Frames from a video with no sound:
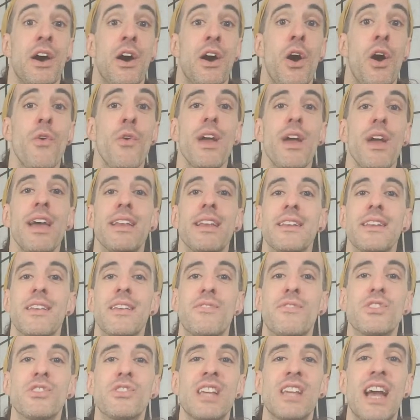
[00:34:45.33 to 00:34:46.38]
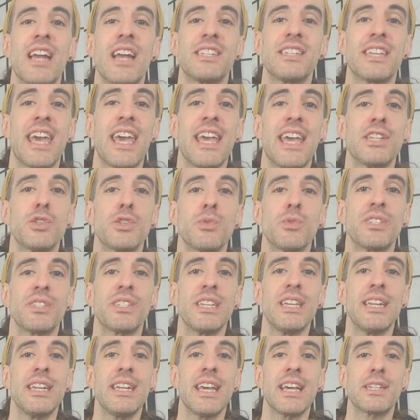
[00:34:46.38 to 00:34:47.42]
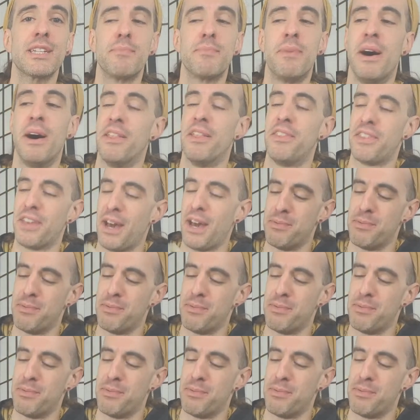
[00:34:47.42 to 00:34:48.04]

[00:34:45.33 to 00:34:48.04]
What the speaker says: All right. If your sign is Cancer, we'll see you next month.